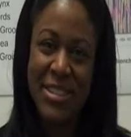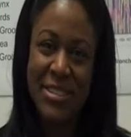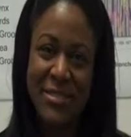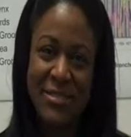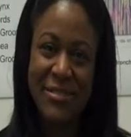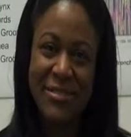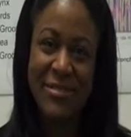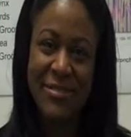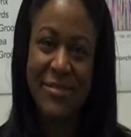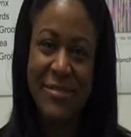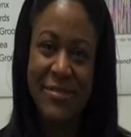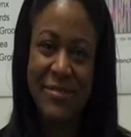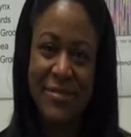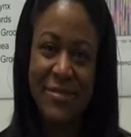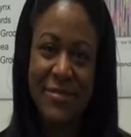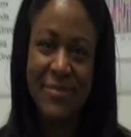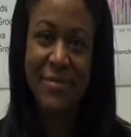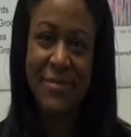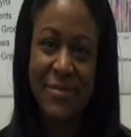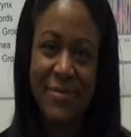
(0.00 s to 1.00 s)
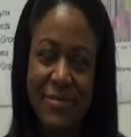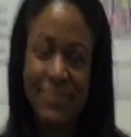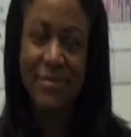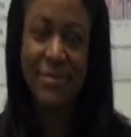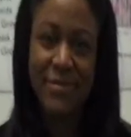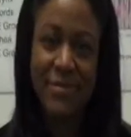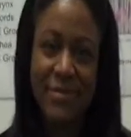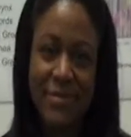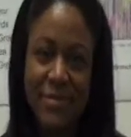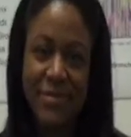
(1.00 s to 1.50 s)
What would you say is the toughest
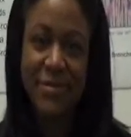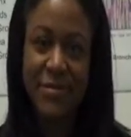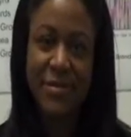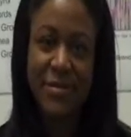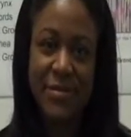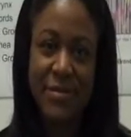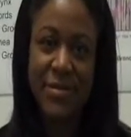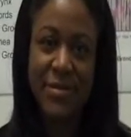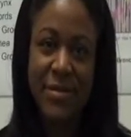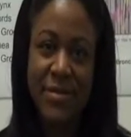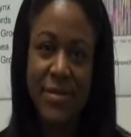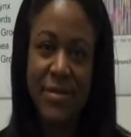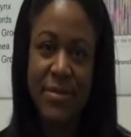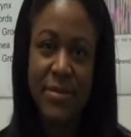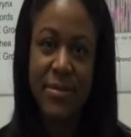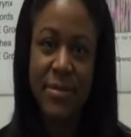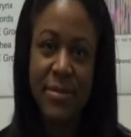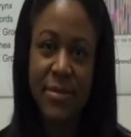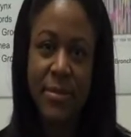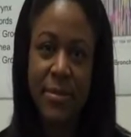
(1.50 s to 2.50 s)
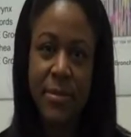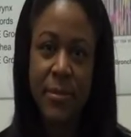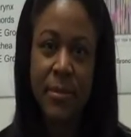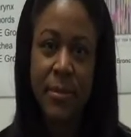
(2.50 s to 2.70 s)
thing in your job?